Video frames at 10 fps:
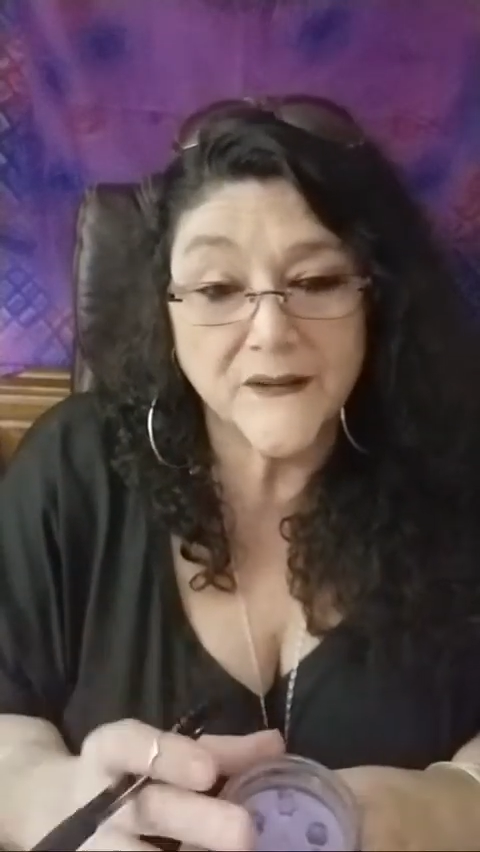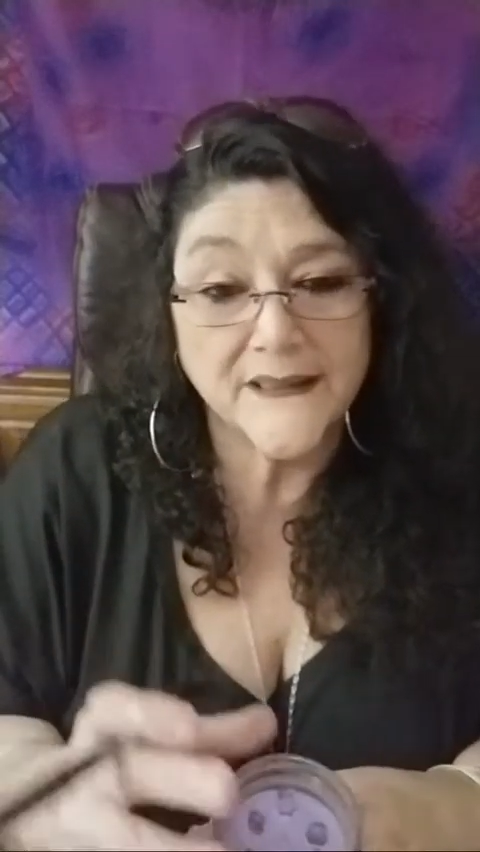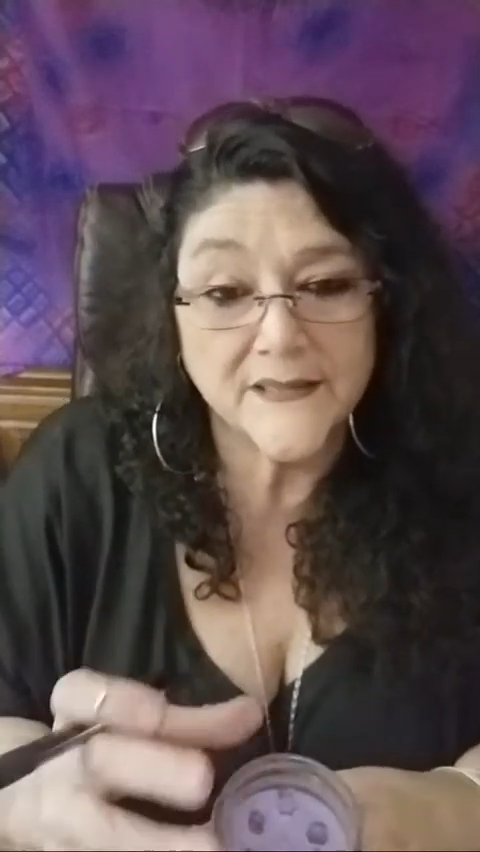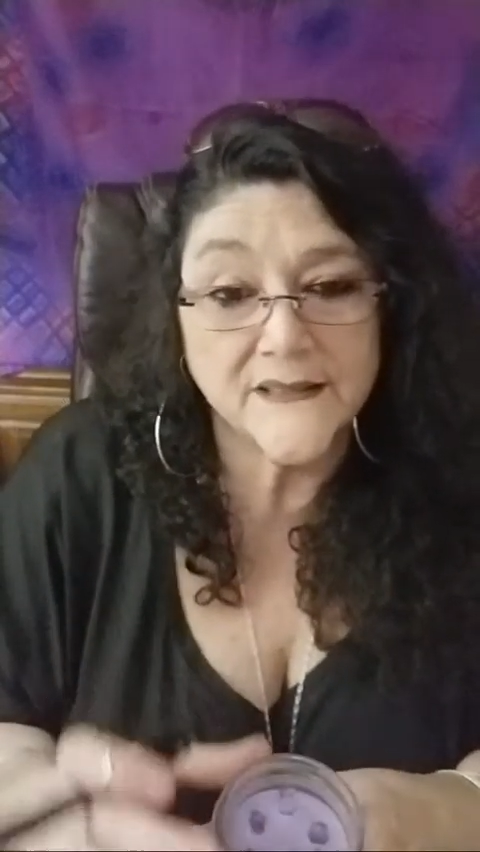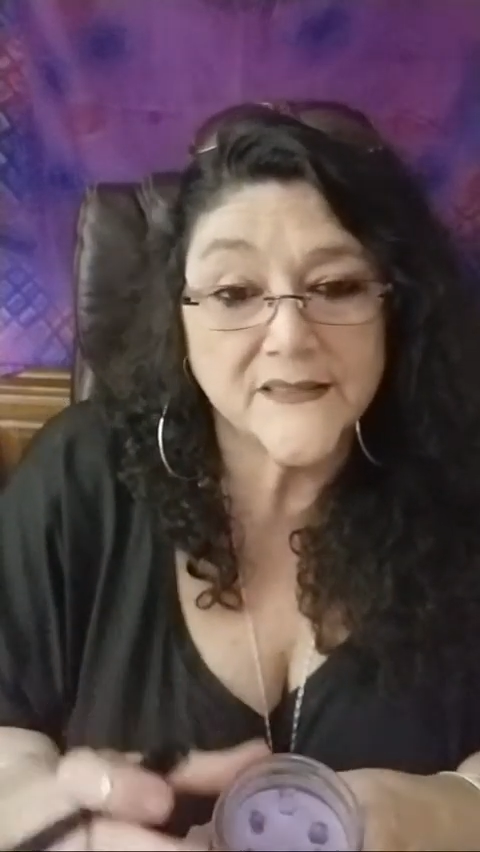
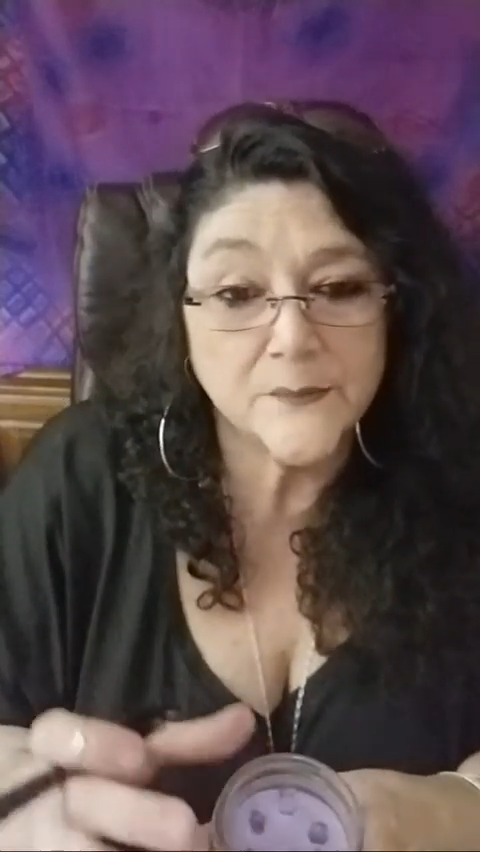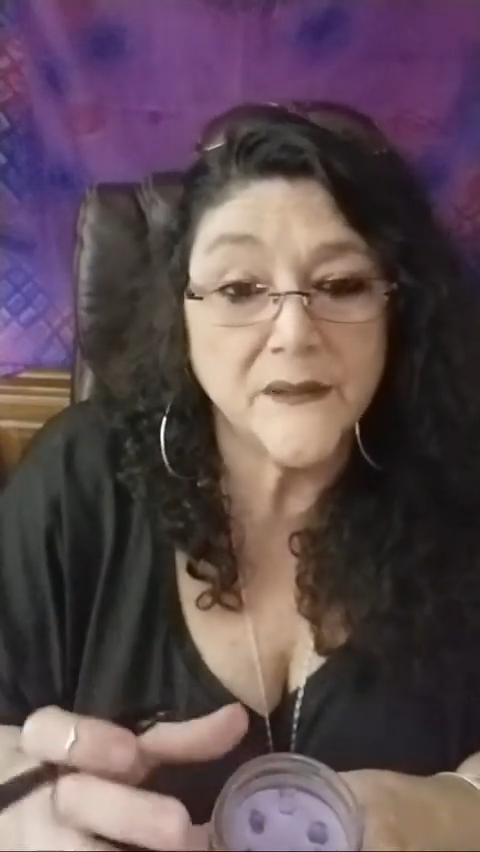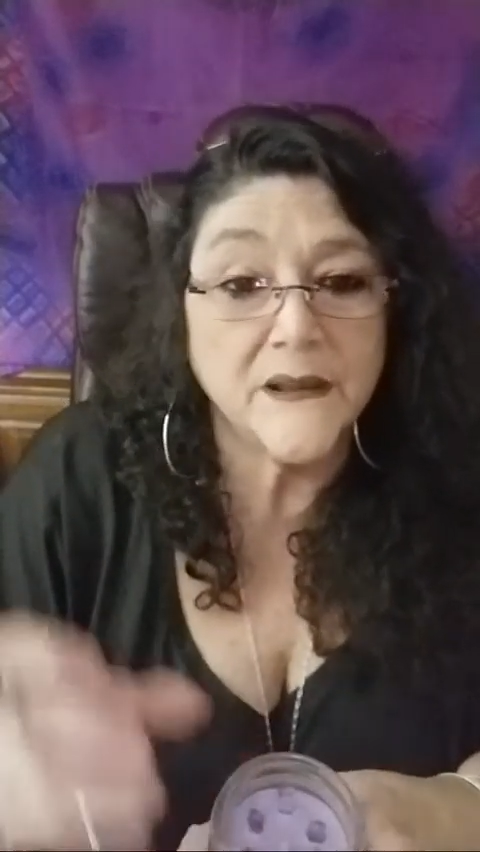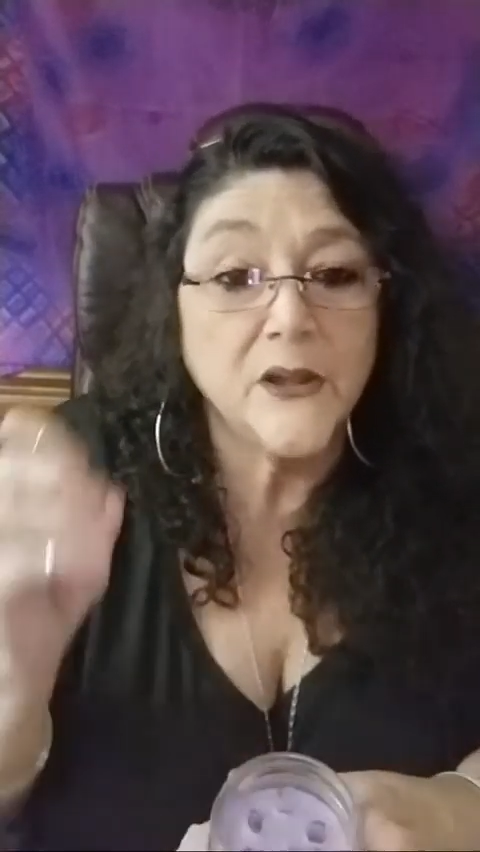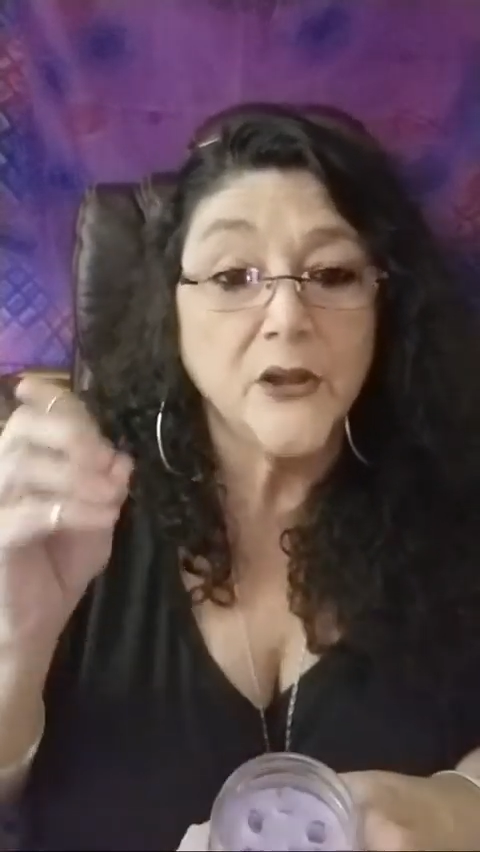in this
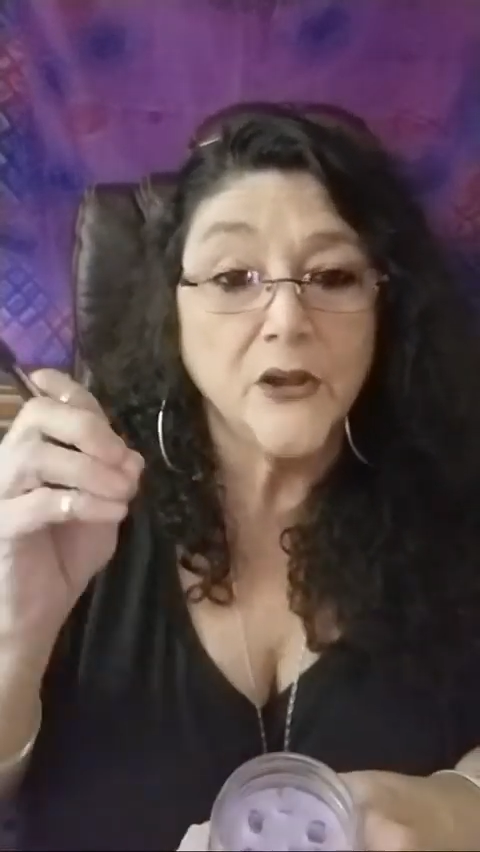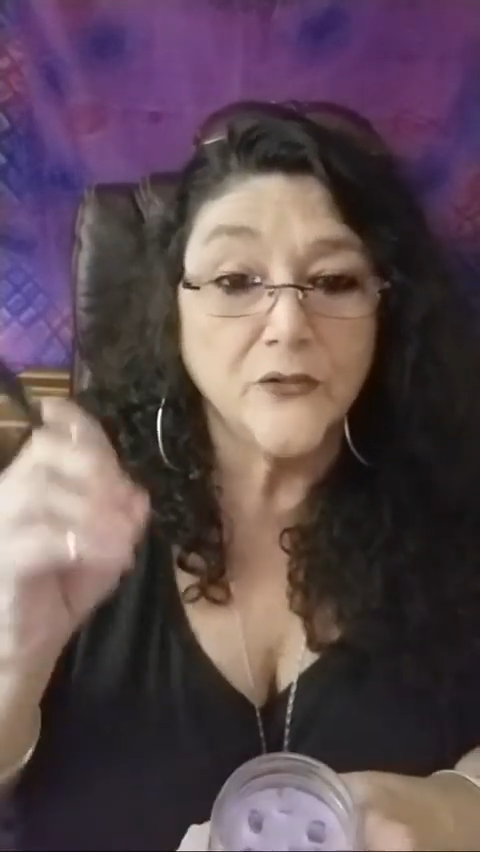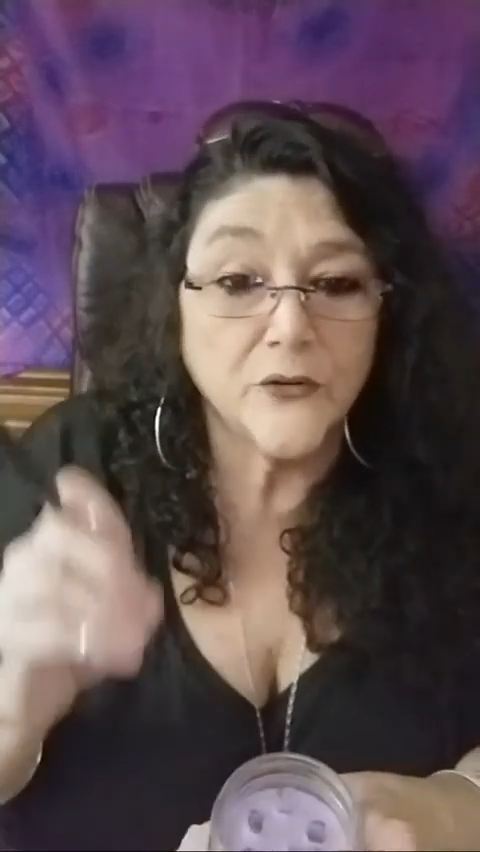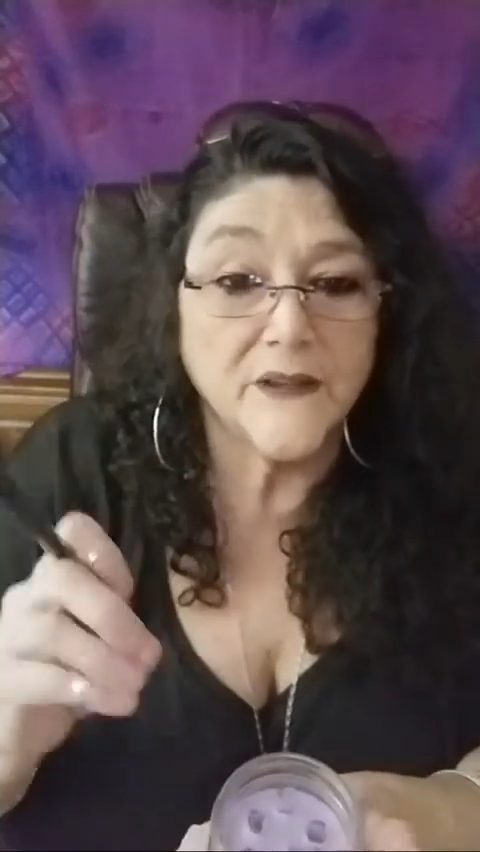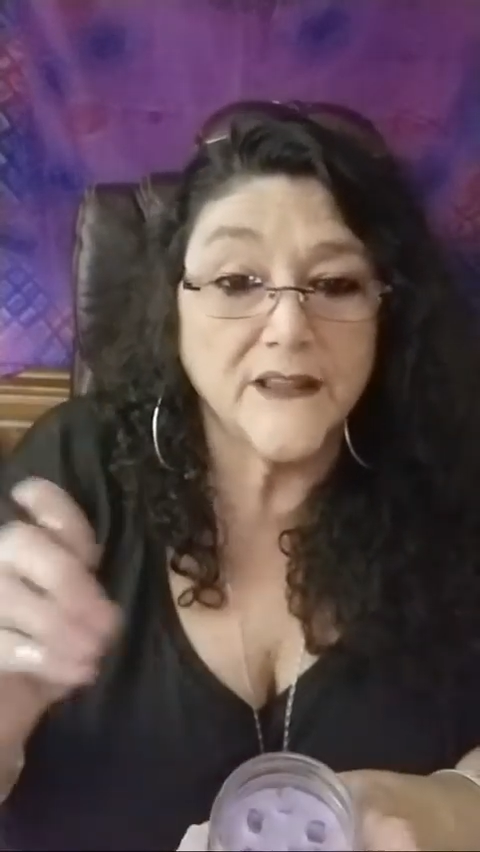money
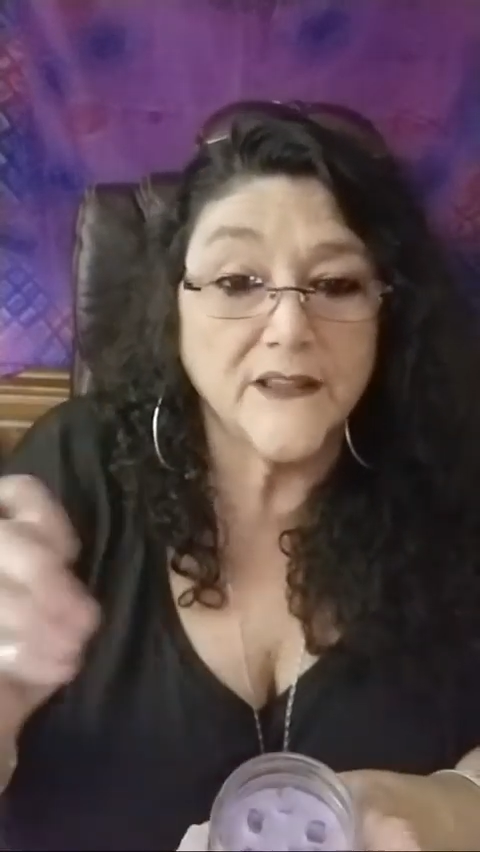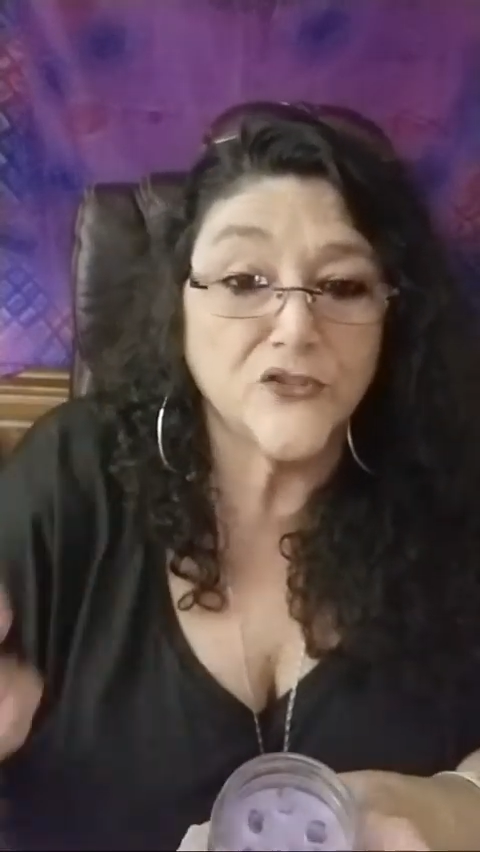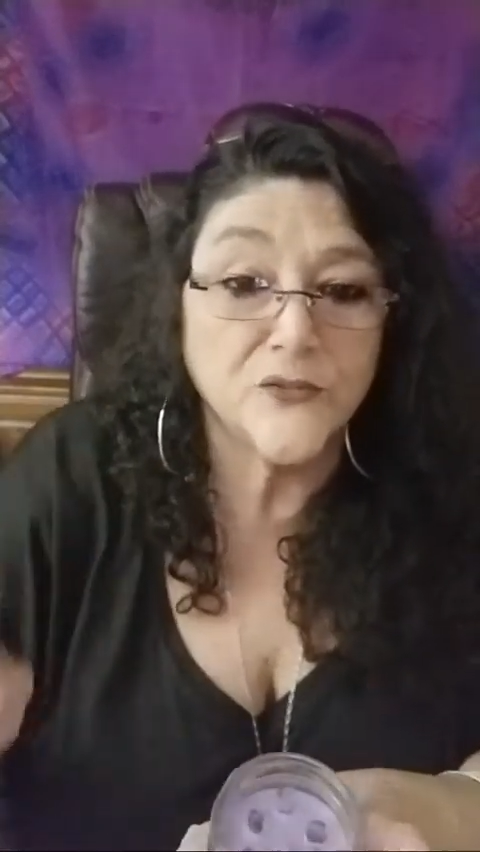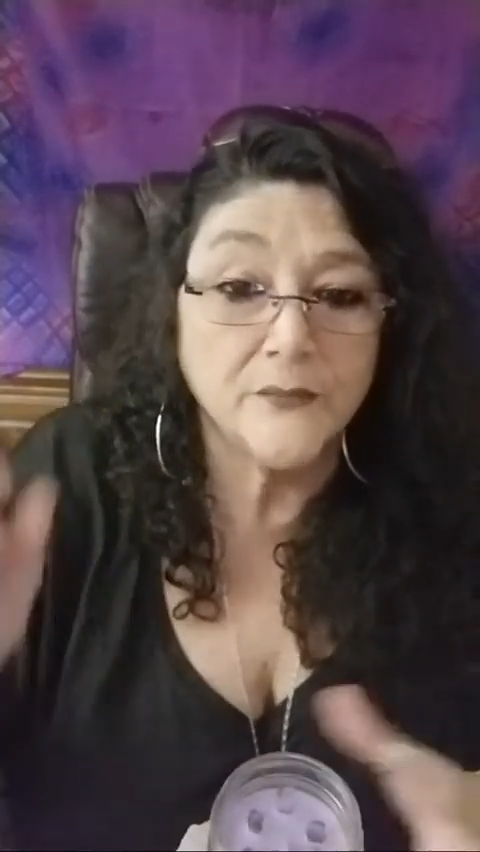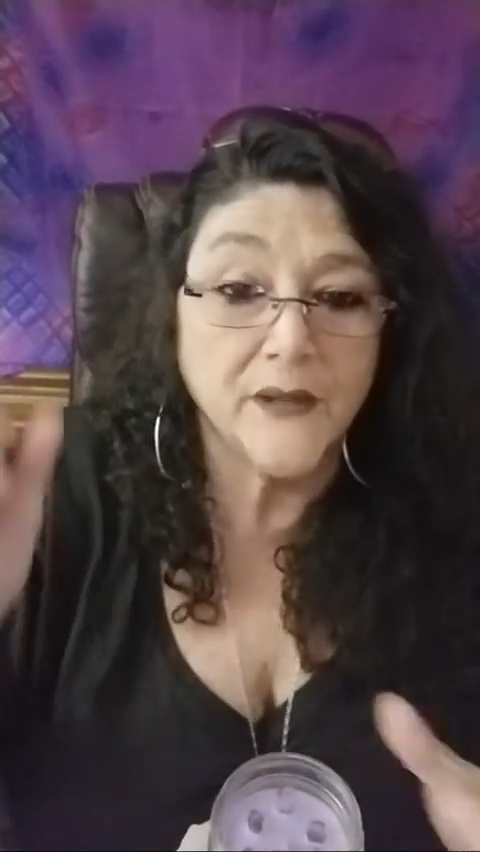for each
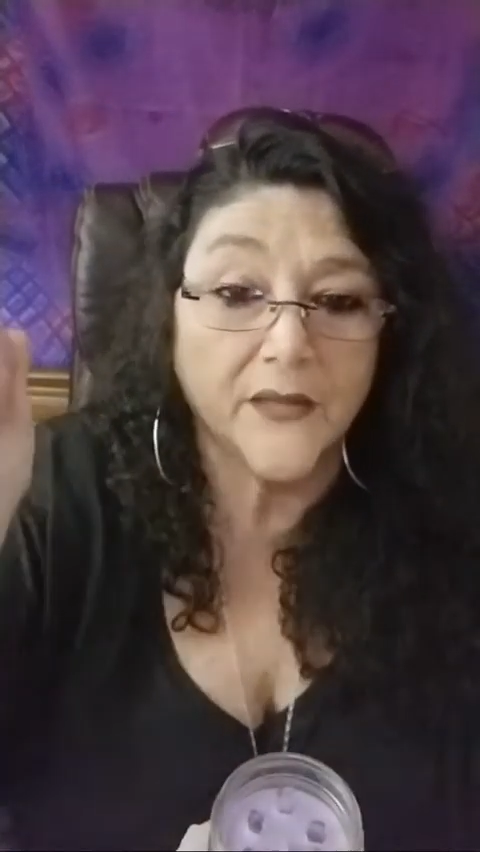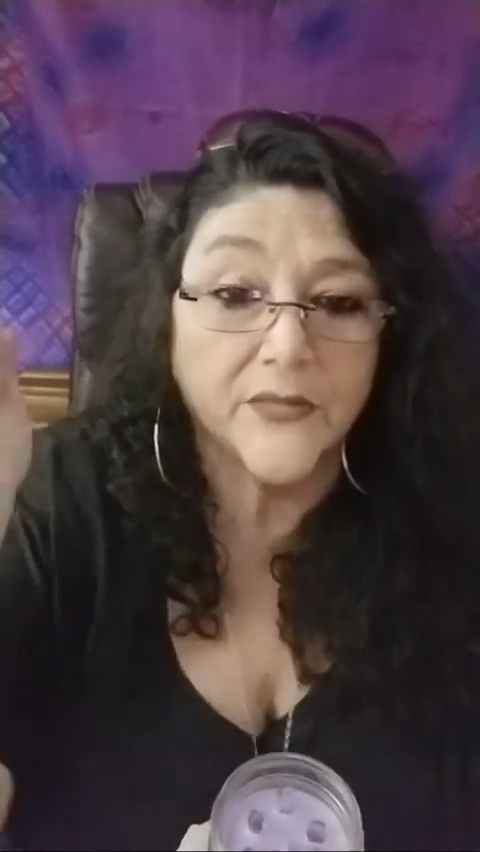month.